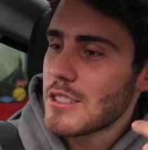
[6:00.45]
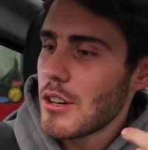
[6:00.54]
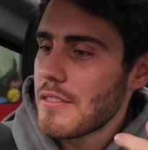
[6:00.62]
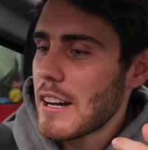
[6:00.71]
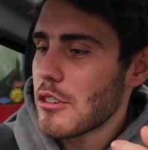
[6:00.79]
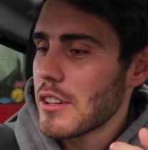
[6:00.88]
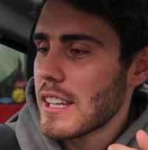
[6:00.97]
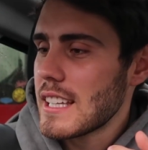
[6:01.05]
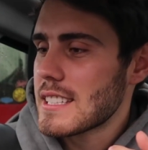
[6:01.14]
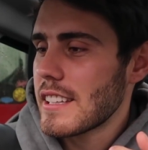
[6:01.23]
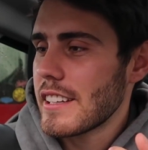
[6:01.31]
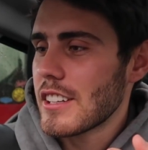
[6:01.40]
So I've now got
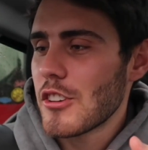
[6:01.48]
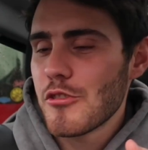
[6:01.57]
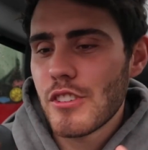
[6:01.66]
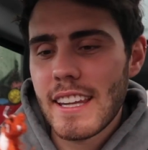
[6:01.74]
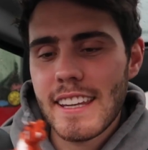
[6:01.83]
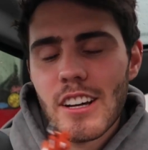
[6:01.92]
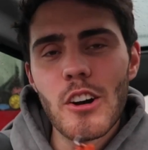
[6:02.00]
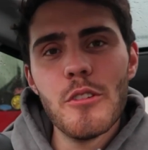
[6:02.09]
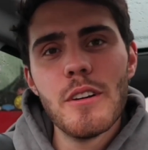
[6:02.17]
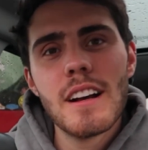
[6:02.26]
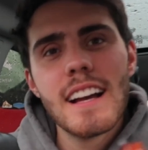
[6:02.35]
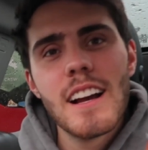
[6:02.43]
this that I don't really
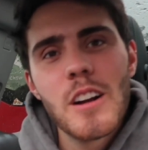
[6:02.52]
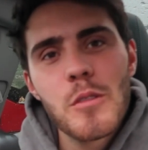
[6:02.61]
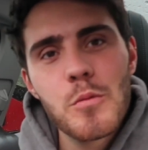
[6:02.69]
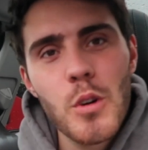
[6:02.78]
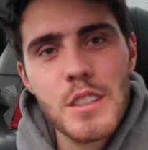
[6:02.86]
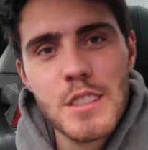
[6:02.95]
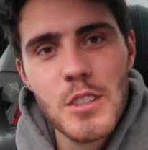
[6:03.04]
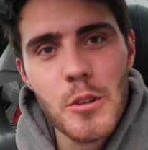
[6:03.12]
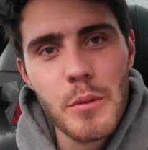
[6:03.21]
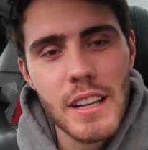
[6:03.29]
know what to do